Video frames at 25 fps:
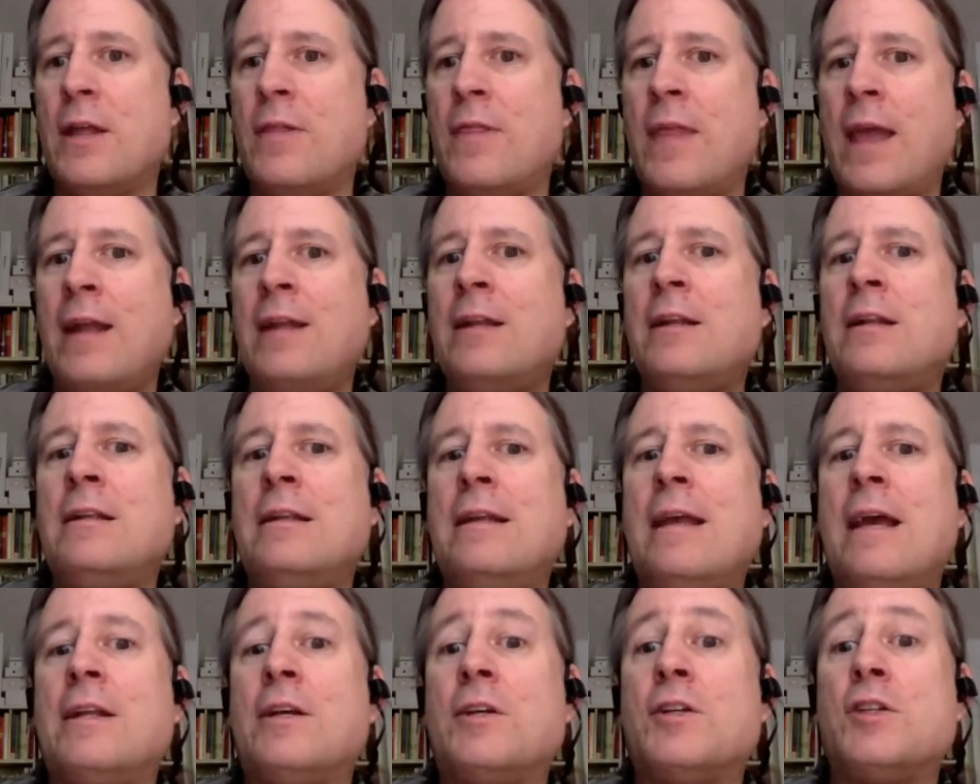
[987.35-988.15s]
and they
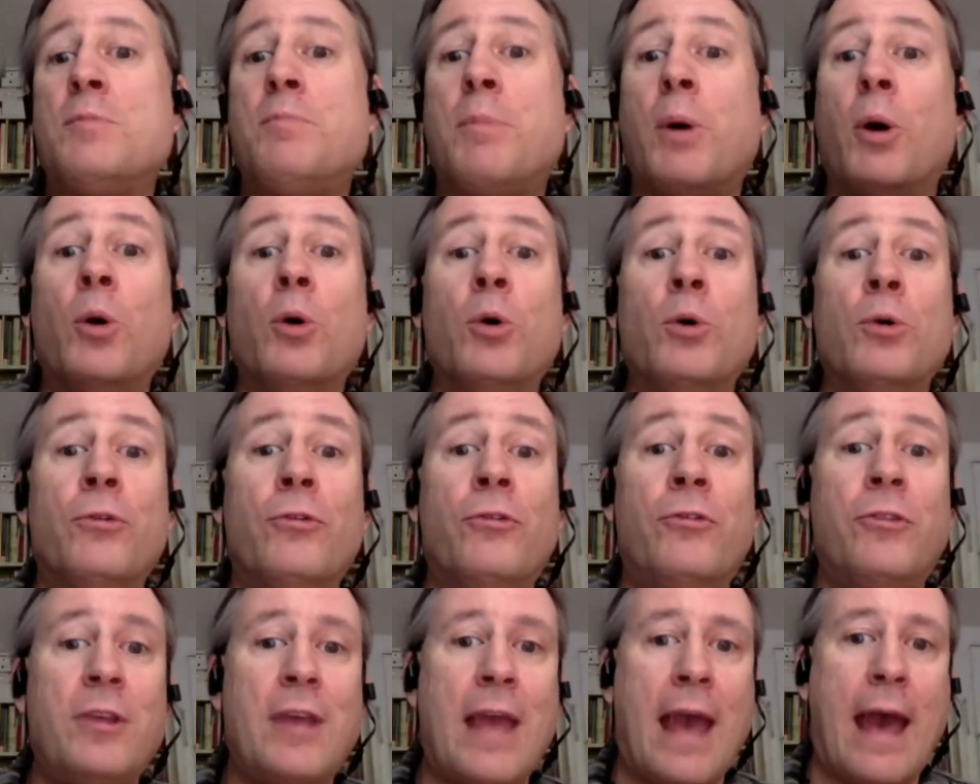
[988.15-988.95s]
didn't get
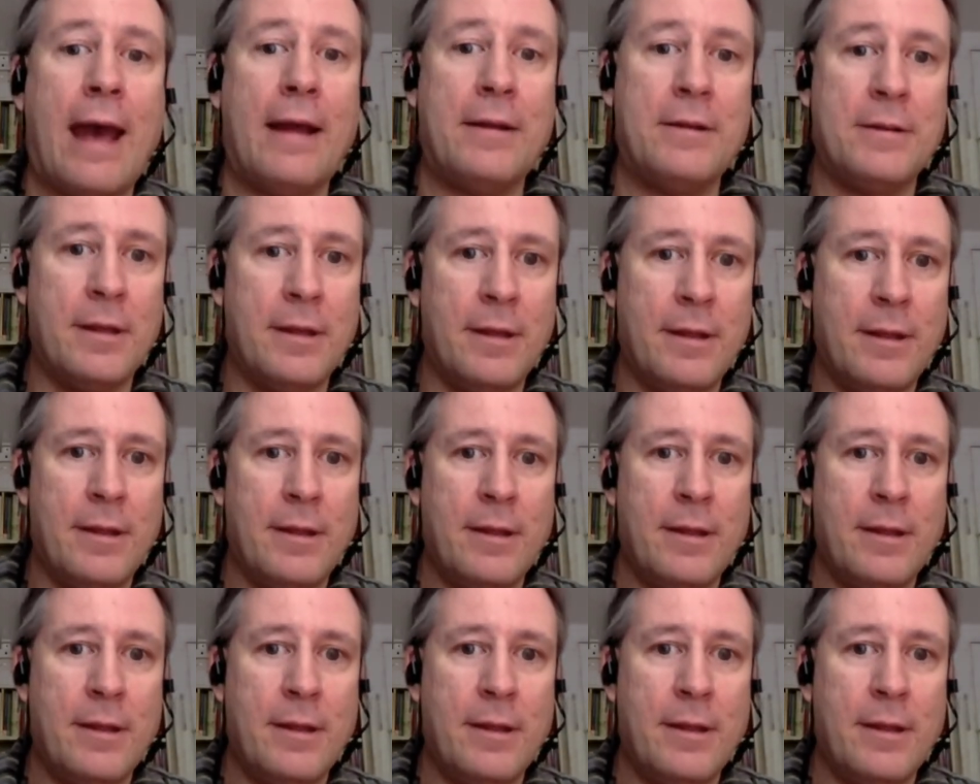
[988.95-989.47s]
exposed yet